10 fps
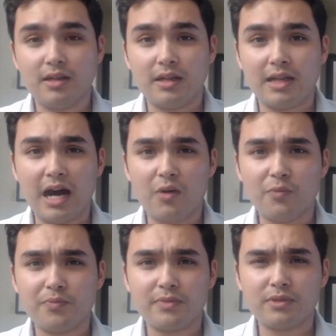
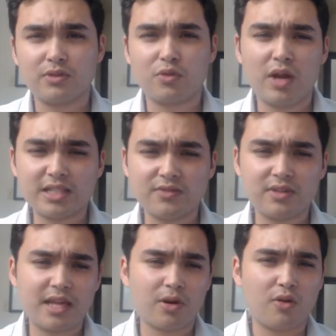Now, the rest of the
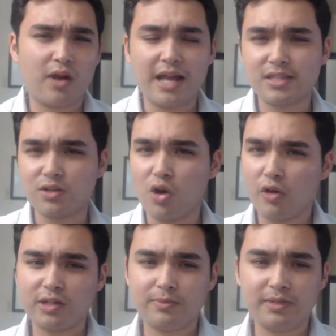Democrats, and
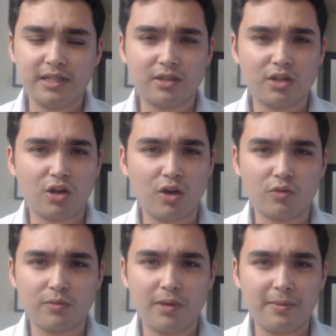arguably the current
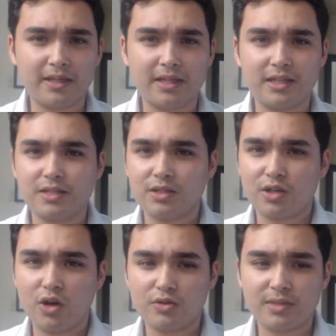Republicans and the
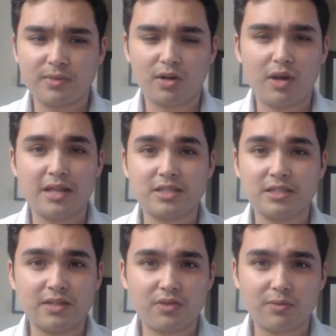current Democrats
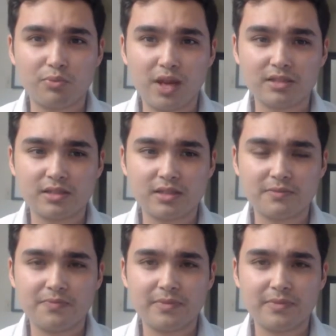and even the president,